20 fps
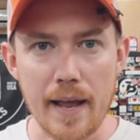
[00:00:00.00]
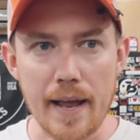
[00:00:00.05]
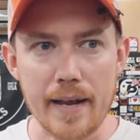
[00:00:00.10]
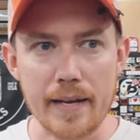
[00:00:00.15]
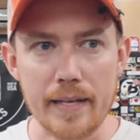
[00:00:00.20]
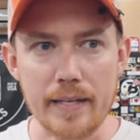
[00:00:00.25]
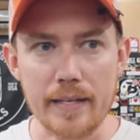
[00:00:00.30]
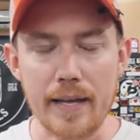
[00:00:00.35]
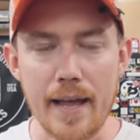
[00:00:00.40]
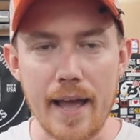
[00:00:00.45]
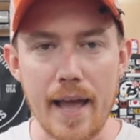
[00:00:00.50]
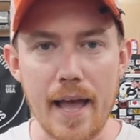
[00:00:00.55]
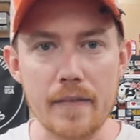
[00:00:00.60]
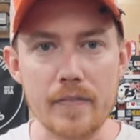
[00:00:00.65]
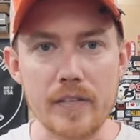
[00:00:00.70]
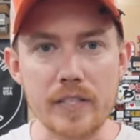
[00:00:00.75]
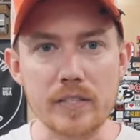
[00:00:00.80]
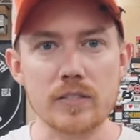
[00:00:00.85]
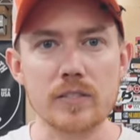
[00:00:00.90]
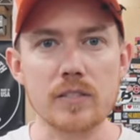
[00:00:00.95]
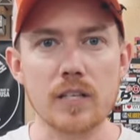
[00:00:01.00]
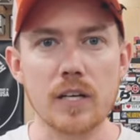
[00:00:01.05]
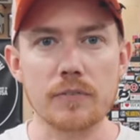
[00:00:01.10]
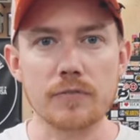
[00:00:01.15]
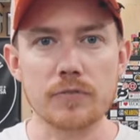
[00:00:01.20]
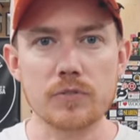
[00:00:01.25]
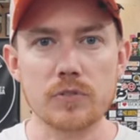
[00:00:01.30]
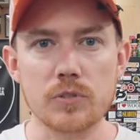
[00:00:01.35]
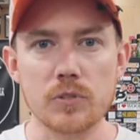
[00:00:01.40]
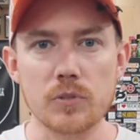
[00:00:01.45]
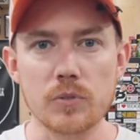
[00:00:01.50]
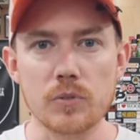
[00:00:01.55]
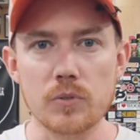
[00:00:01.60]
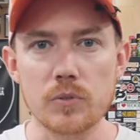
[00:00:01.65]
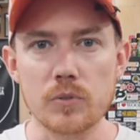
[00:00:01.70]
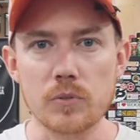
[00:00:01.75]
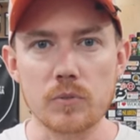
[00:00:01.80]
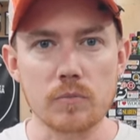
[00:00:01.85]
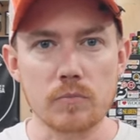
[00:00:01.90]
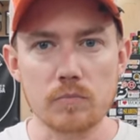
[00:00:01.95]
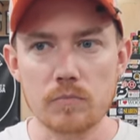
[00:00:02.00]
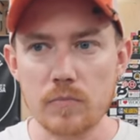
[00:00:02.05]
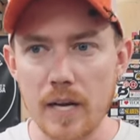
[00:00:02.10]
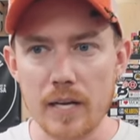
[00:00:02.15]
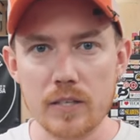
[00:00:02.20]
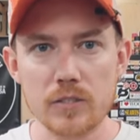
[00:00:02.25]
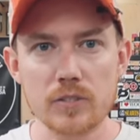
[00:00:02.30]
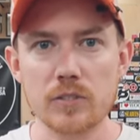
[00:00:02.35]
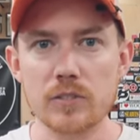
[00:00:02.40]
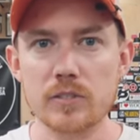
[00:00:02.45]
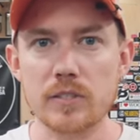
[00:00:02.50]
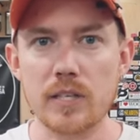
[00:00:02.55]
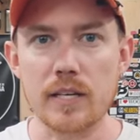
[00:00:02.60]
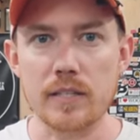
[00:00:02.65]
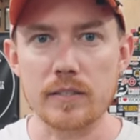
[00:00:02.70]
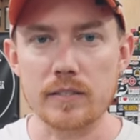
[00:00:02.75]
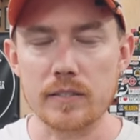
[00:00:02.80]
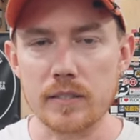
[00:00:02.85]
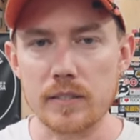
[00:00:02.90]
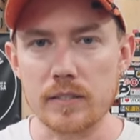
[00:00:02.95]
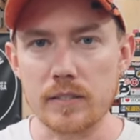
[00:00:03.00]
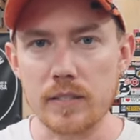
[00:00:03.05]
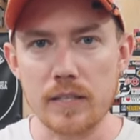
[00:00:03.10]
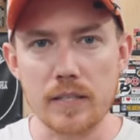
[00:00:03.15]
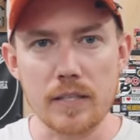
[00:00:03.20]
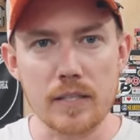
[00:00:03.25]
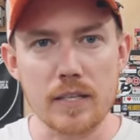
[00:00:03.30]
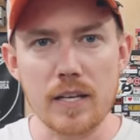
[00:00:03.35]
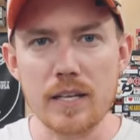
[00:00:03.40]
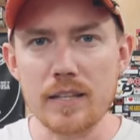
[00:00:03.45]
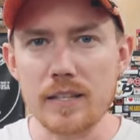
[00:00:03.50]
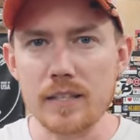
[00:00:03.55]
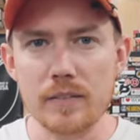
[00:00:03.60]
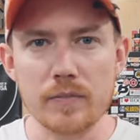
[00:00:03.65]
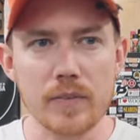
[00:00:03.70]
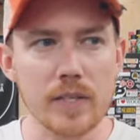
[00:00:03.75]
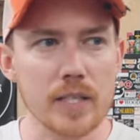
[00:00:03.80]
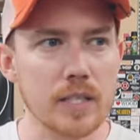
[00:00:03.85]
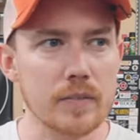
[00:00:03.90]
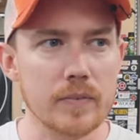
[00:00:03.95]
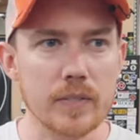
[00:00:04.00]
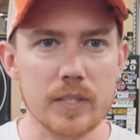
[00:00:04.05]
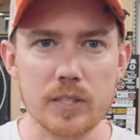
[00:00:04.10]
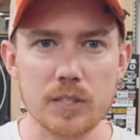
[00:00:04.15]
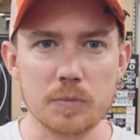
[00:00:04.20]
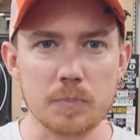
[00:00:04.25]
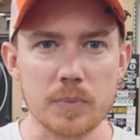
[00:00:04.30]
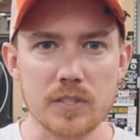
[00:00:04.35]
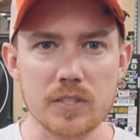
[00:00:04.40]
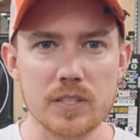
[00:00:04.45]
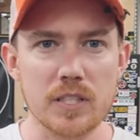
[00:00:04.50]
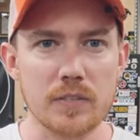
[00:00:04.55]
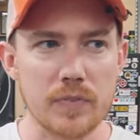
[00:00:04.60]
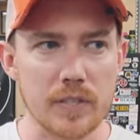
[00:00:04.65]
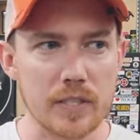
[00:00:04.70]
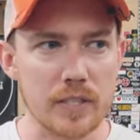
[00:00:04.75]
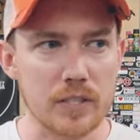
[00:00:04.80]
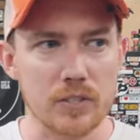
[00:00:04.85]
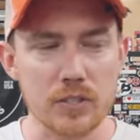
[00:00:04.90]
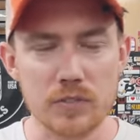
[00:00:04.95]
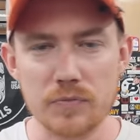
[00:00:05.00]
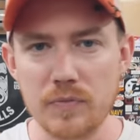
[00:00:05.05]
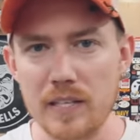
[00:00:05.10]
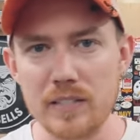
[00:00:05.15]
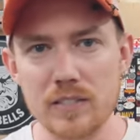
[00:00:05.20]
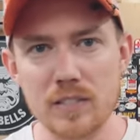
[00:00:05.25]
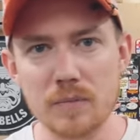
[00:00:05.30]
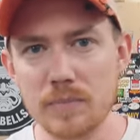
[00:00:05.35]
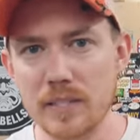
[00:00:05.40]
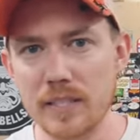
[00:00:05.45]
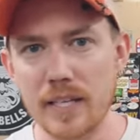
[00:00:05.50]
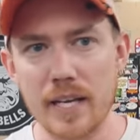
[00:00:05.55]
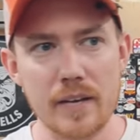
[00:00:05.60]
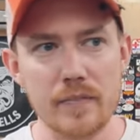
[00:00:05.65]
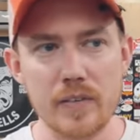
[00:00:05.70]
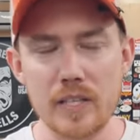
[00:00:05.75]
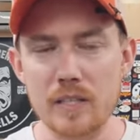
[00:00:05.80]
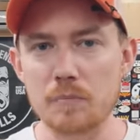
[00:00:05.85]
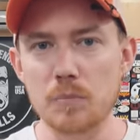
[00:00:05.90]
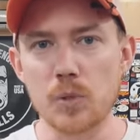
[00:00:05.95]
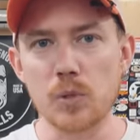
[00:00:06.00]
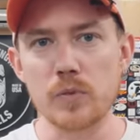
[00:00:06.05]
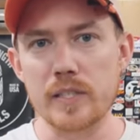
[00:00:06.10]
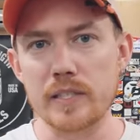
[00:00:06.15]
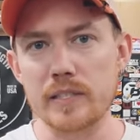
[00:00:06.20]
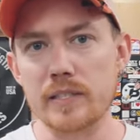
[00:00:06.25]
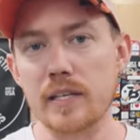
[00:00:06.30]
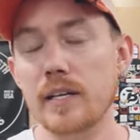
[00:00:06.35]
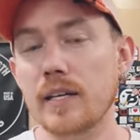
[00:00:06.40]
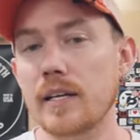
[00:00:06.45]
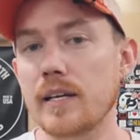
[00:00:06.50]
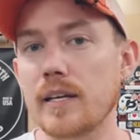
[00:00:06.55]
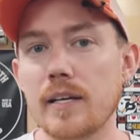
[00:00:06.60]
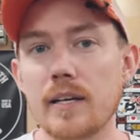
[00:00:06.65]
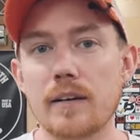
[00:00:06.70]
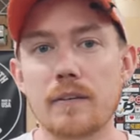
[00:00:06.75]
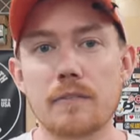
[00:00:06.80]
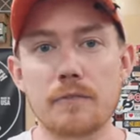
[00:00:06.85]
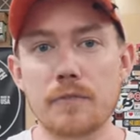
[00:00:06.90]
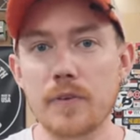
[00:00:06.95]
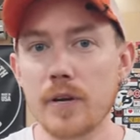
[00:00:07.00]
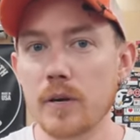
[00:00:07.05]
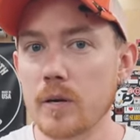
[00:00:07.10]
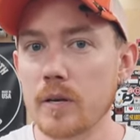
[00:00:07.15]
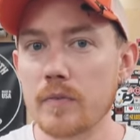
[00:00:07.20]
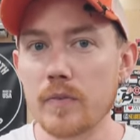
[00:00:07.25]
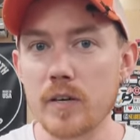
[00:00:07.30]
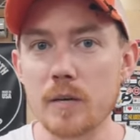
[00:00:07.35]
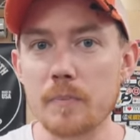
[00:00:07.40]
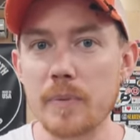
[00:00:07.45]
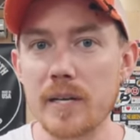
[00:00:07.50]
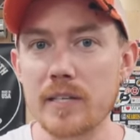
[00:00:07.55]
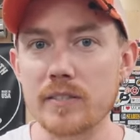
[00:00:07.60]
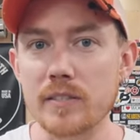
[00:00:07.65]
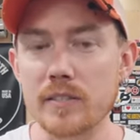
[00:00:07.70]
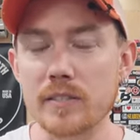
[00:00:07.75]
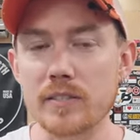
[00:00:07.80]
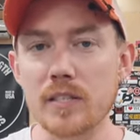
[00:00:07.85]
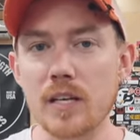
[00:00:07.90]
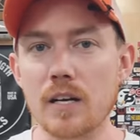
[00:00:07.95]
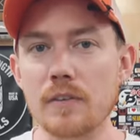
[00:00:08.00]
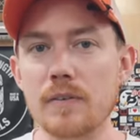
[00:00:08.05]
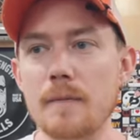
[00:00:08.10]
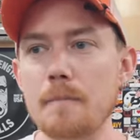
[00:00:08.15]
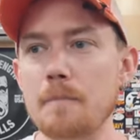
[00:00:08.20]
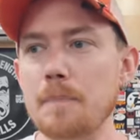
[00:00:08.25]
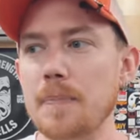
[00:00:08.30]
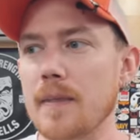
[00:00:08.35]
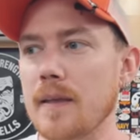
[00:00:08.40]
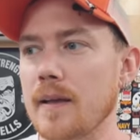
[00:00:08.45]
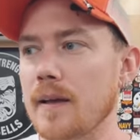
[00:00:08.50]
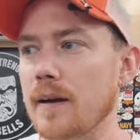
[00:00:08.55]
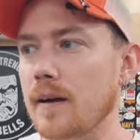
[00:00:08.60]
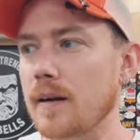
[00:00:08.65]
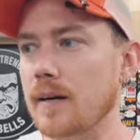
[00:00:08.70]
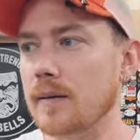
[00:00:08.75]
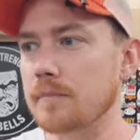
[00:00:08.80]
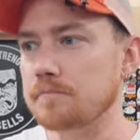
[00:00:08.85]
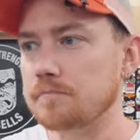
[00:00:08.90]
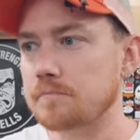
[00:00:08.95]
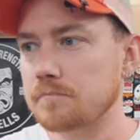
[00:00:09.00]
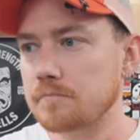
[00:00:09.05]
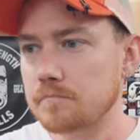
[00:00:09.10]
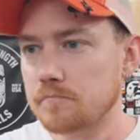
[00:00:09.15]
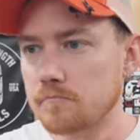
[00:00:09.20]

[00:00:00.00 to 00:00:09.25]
adding heavy stuff to exercising, and nothing very, very specific. You just find something heavy and move it. Very, very basic stuff. Um,